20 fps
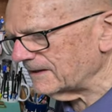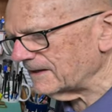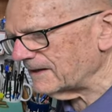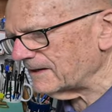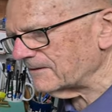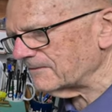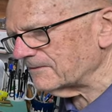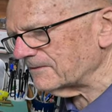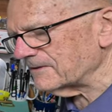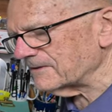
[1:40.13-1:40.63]

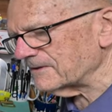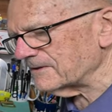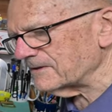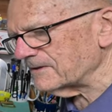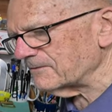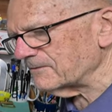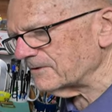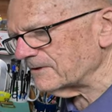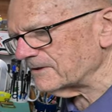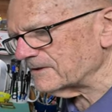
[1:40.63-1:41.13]
yeah, where
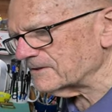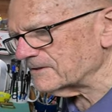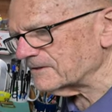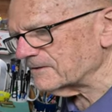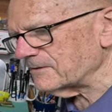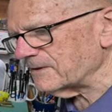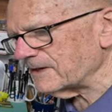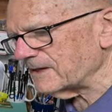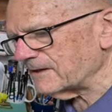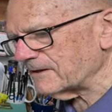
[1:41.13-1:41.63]
the
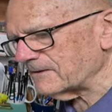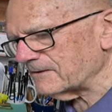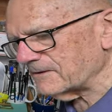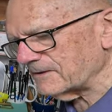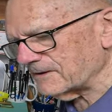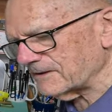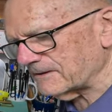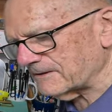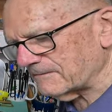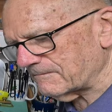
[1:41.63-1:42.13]

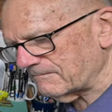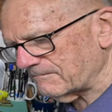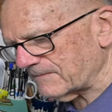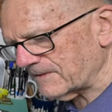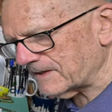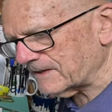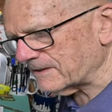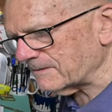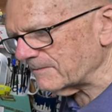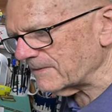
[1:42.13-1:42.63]
square
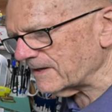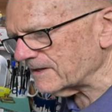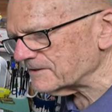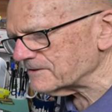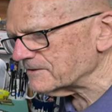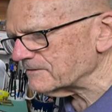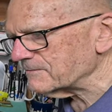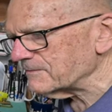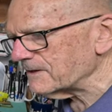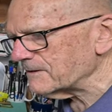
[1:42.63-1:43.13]
made a
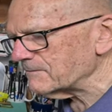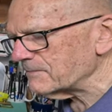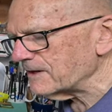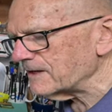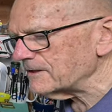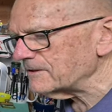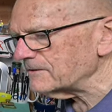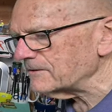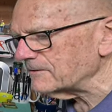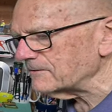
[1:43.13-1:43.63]
mess of my
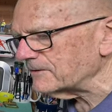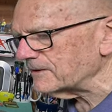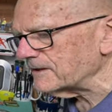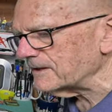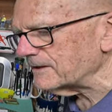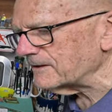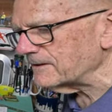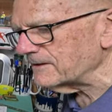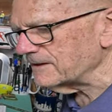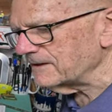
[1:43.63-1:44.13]
paint over
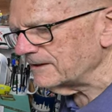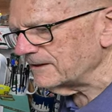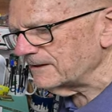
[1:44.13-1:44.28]
here.